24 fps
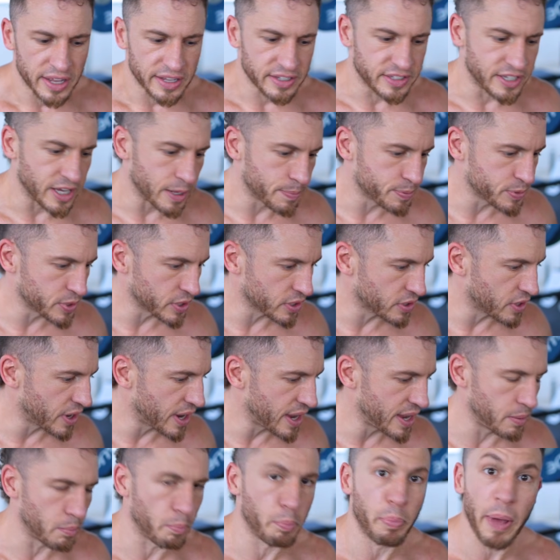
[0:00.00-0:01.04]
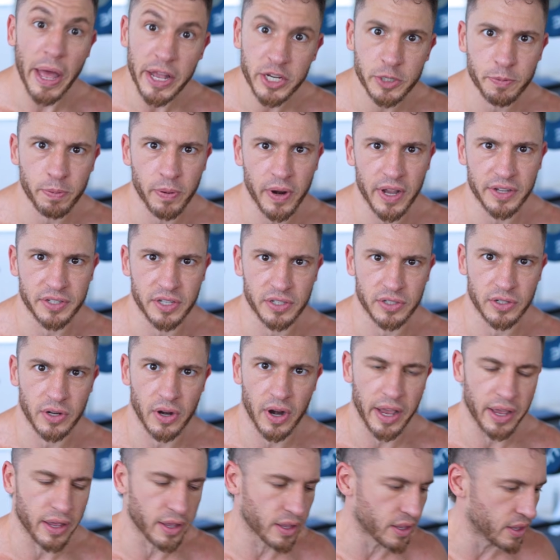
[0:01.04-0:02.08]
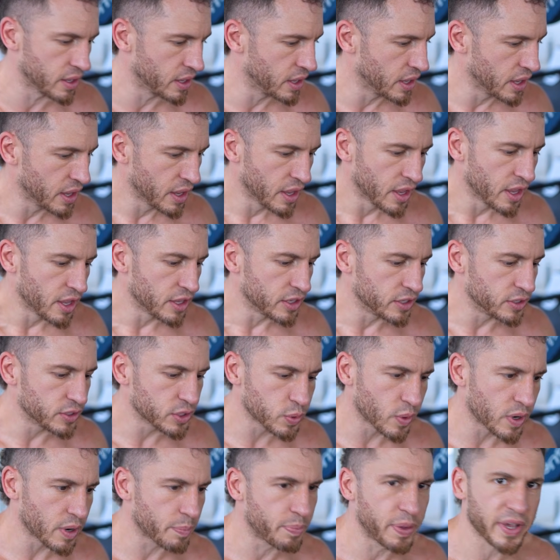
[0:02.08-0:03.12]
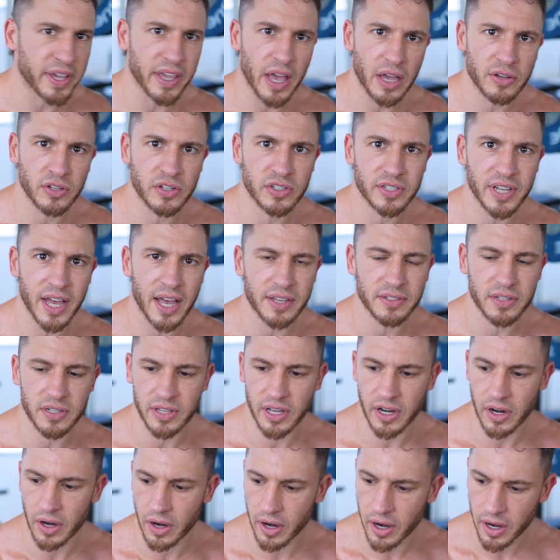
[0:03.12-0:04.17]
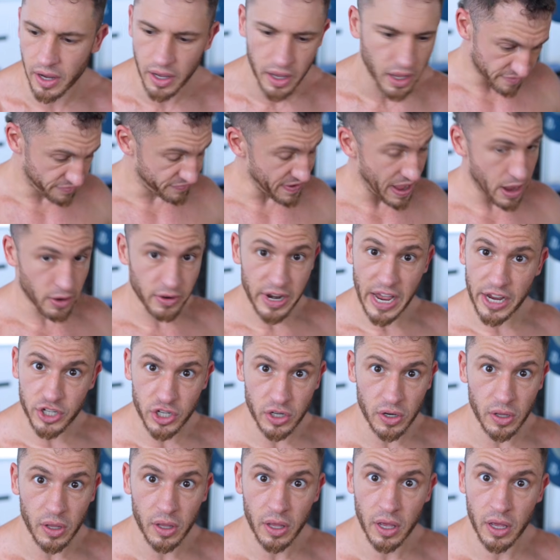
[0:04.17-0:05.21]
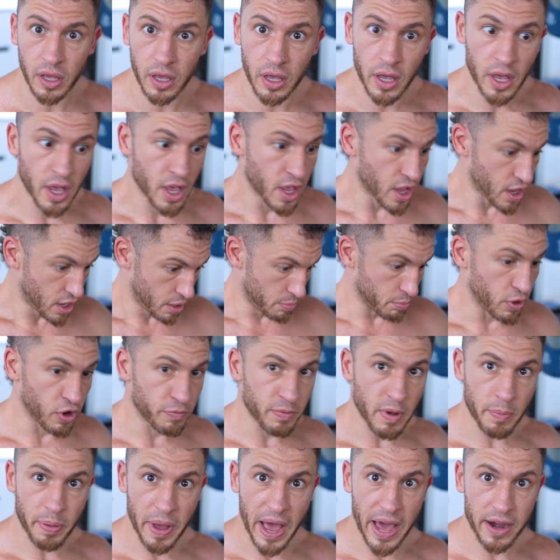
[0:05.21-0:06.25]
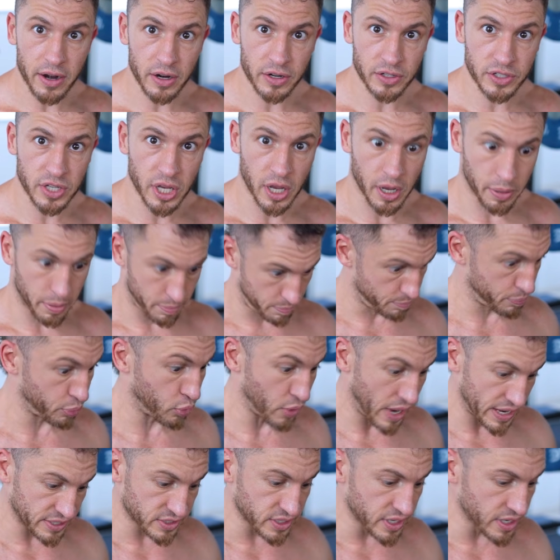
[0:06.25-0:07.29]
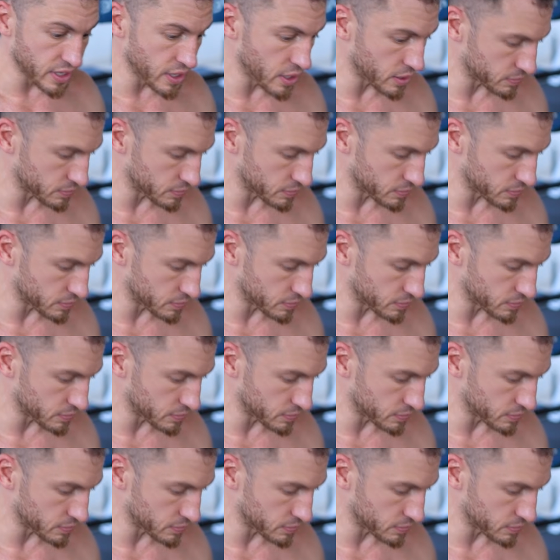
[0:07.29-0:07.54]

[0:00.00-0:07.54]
dips are great, bench press is great. You just wanna pick exercises that are foundational movement patterns, pressing,